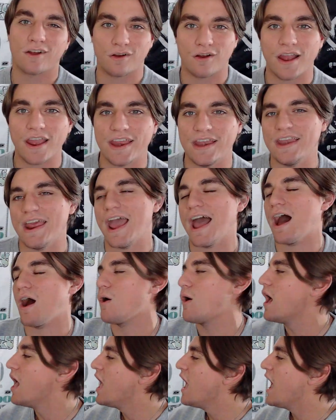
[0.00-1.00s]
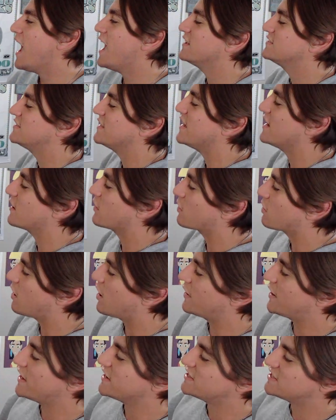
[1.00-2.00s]
right now, as they are
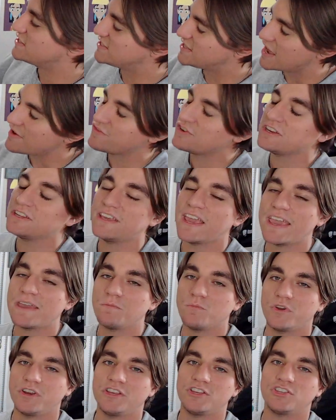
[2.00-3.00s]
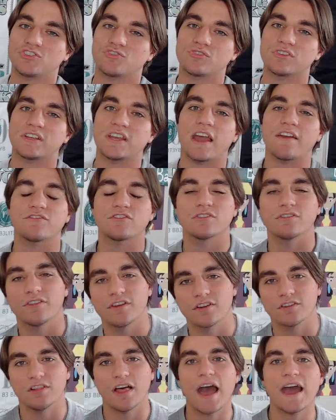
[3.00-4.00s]
on a 7-game winning streak after
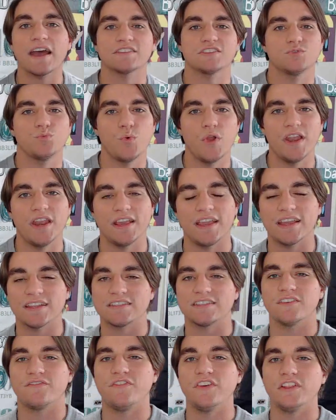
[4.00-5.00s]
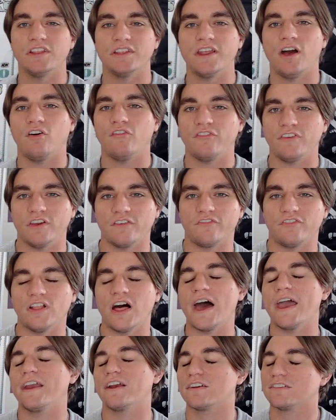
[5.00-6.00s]
their last win against the Philadelphia
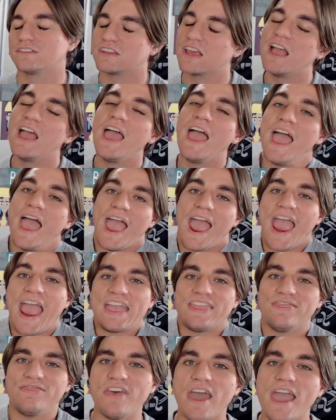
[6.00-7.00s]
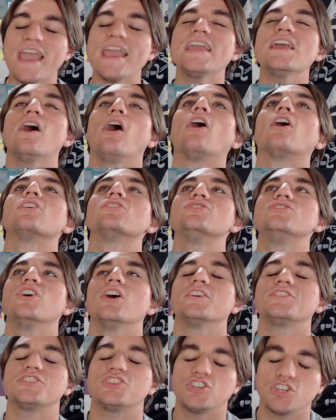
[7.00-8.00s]
Flyers, and they are
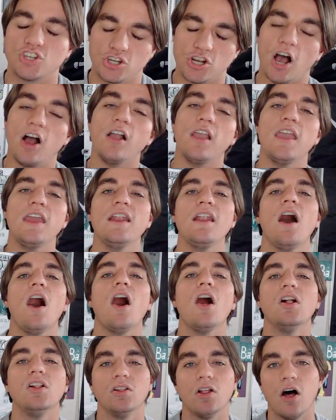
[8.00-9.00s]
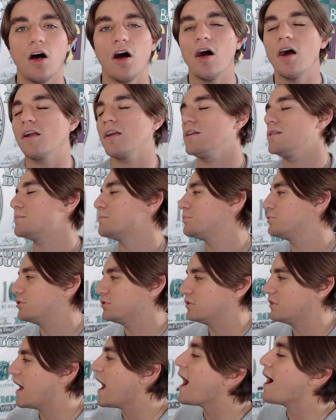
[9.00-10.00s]
just chugging along and
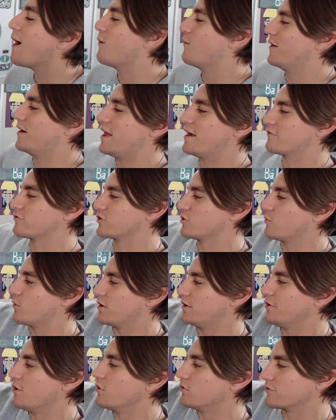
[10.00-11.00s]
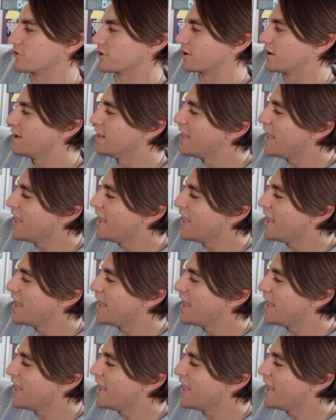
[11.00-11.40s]
plowing everyone over,